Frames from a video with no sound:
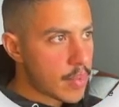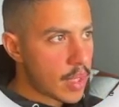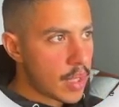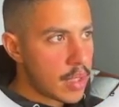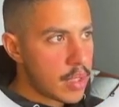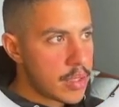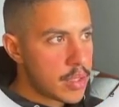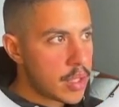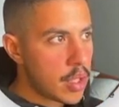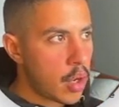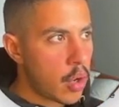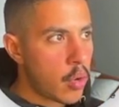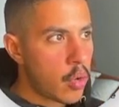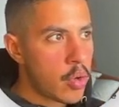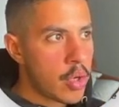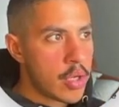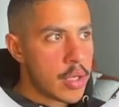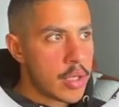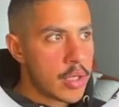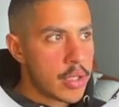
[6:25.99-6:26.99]
So
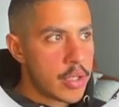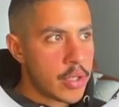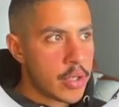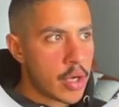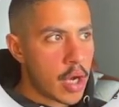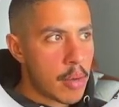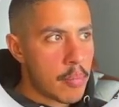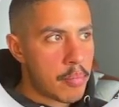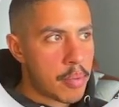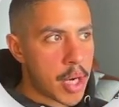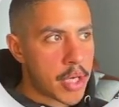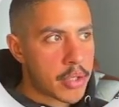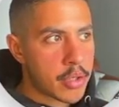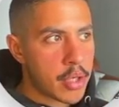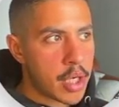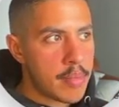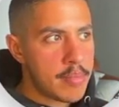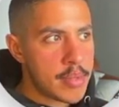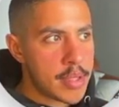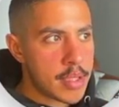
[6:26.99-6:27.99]
you got
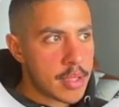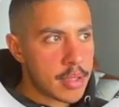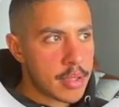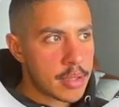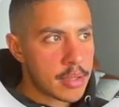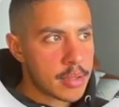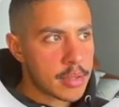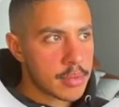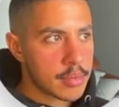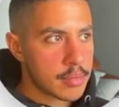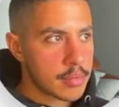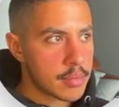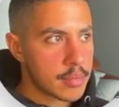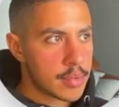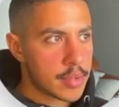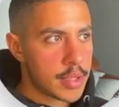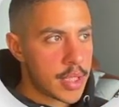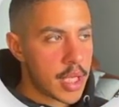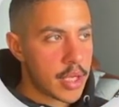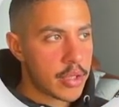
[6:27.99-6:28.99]
breadcrumbs
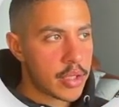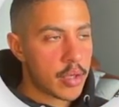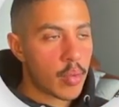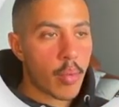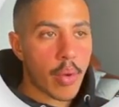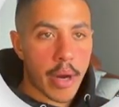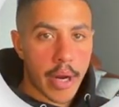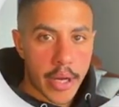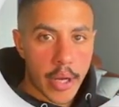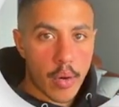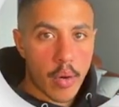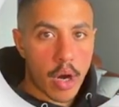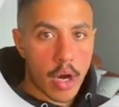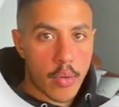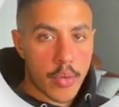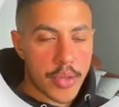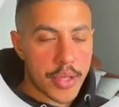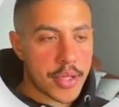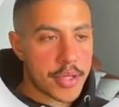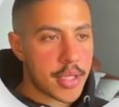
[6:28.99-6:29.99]
telling you where you are
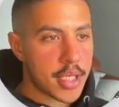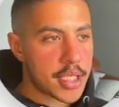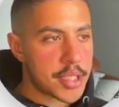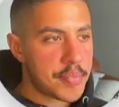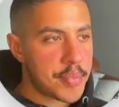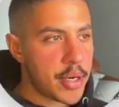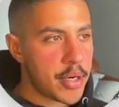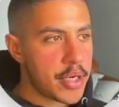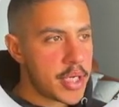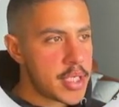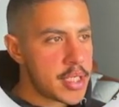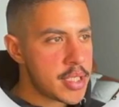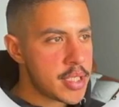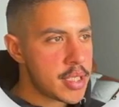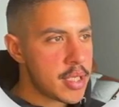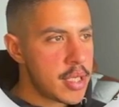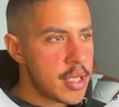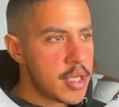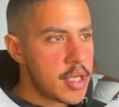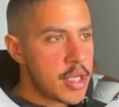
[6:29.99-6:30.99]
within the experience.
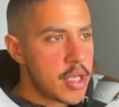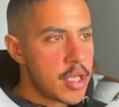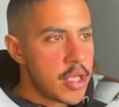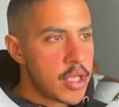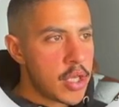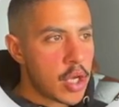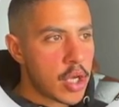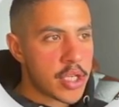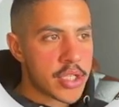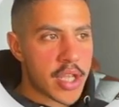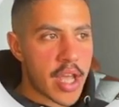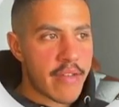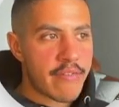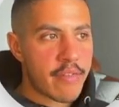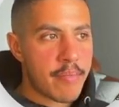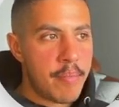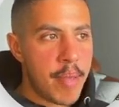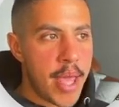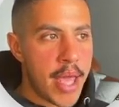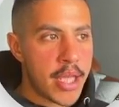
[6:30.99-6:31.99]
You also have a
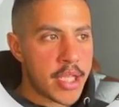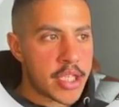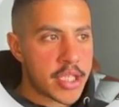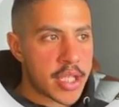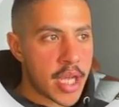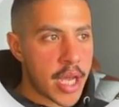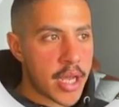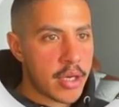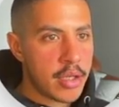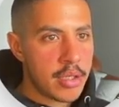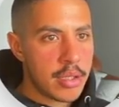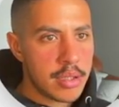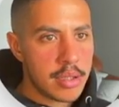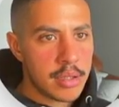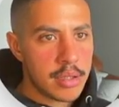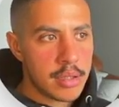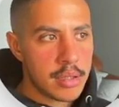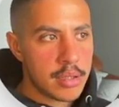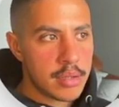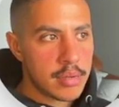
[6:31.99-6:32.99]
page title.
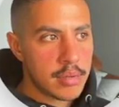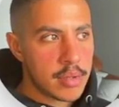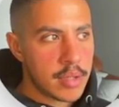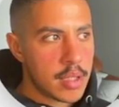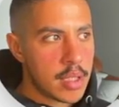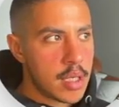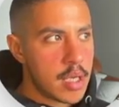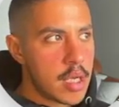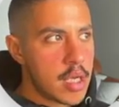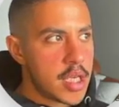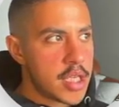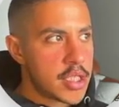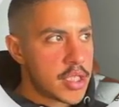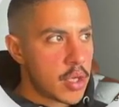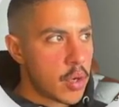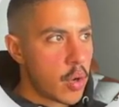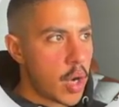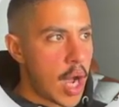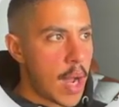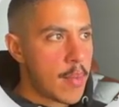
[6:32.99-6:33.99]

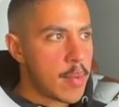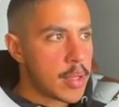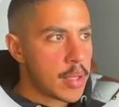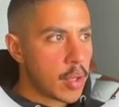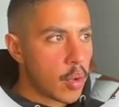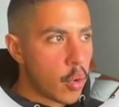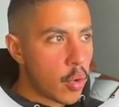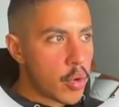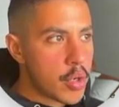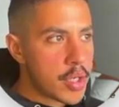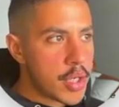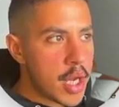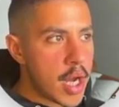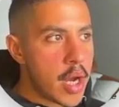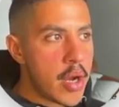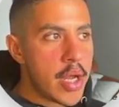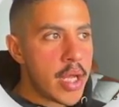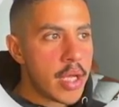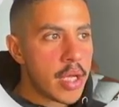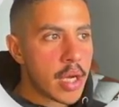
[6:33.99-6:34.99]
So I'm in the
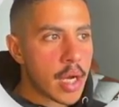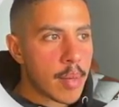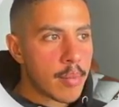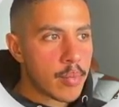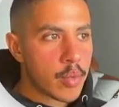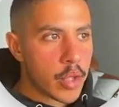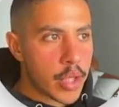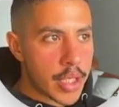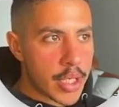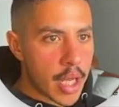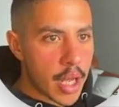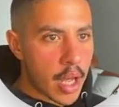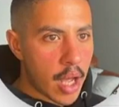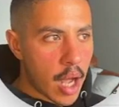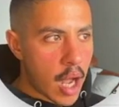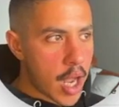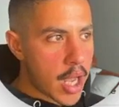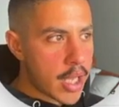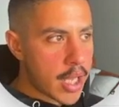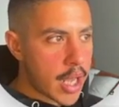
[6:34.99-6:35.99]
Ordinary, I'm looking at
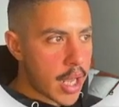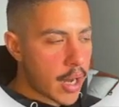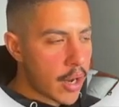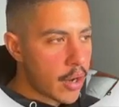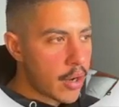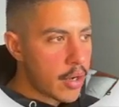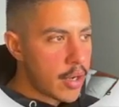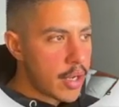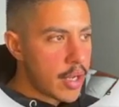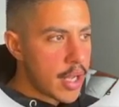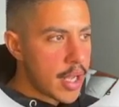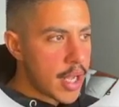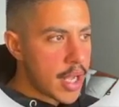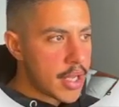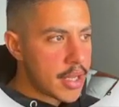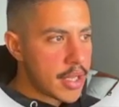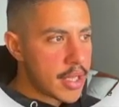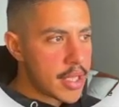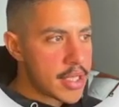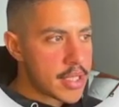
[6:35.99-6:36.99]
eye care,
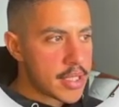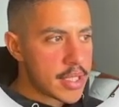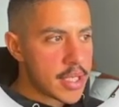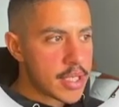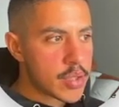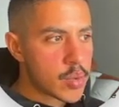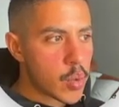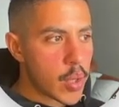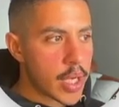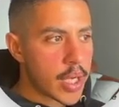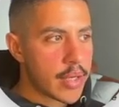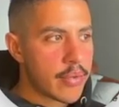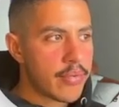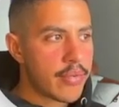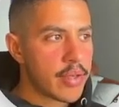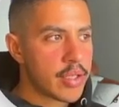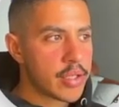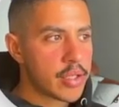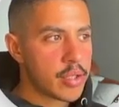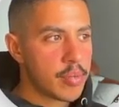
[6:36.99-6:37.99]
and this is what I could
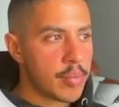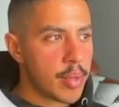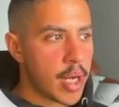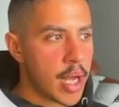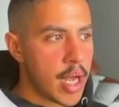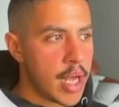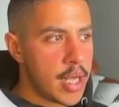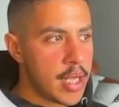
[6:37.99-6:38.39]
filter by.